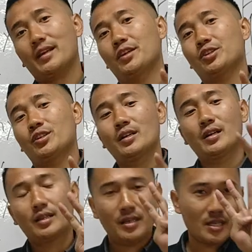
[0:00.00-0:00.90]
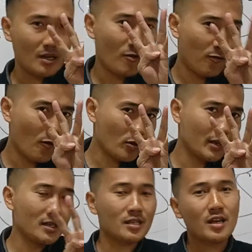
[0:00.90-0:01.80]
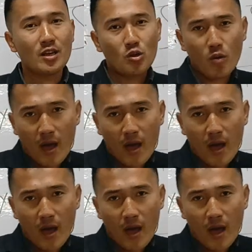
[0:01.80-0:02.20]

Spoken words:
English. These are the 4 things you